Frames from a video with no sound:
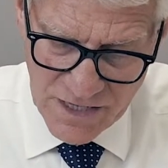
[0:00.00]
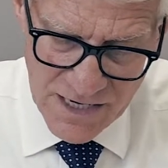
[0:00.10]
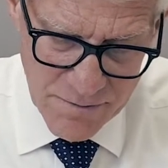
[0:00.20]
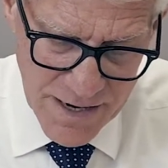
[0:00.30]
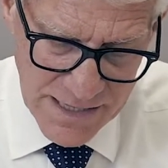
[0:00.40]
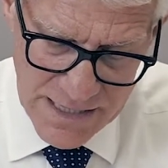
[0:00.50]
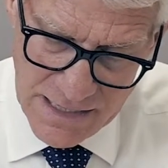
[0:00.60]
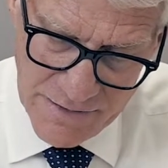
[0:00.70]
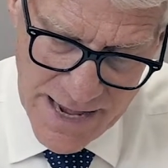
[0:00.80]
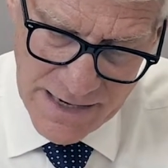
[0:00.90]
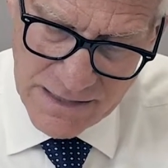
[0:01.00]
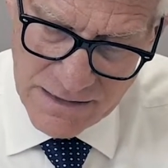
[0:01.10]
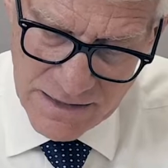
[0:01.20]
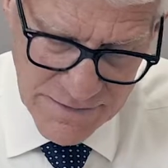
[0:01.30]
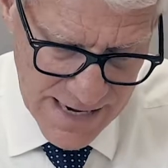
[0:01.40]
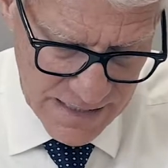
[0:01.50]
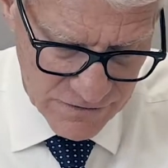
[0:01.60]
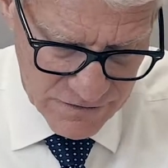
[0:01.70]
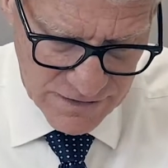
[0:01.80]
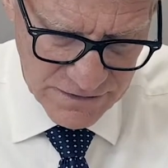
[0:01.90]
anybody in that
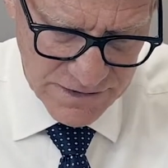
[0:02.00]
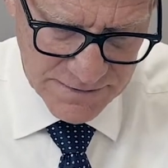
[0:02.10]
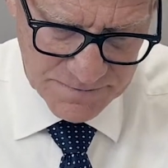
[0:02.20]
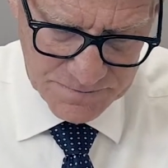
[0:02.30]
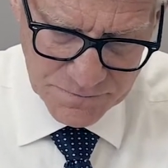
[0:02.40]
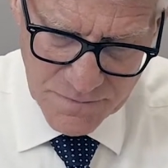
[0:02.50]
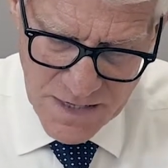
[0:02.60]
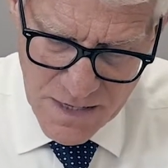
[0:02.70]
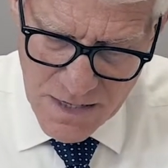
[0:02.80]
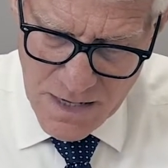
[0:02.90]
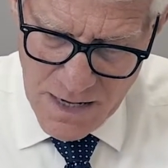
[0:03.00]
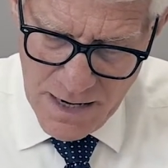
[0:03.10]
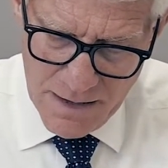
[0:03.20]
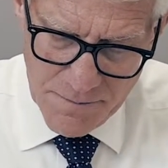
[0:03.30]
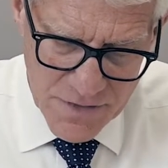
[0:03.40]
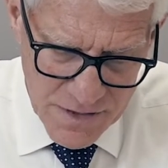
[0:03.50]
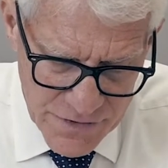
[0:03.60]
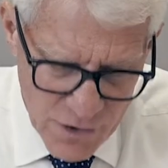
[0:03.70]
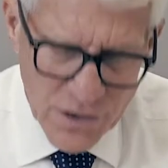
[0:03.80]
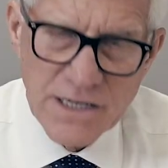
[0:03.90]
instance.
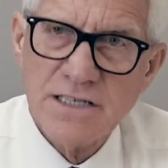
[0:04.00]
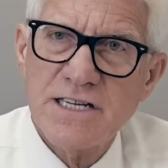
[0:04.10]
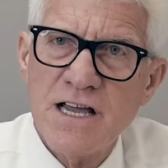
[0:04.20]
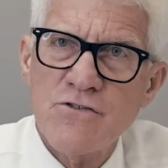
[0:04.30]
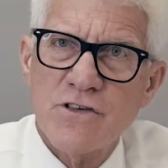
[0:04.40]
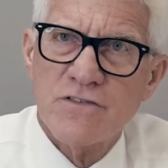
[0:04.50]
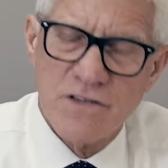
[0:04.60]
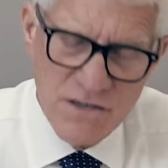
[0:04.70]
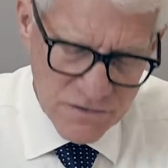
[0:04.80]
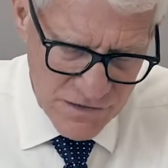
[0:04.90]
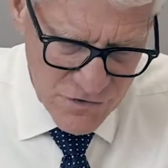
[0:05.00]
There are contingencies to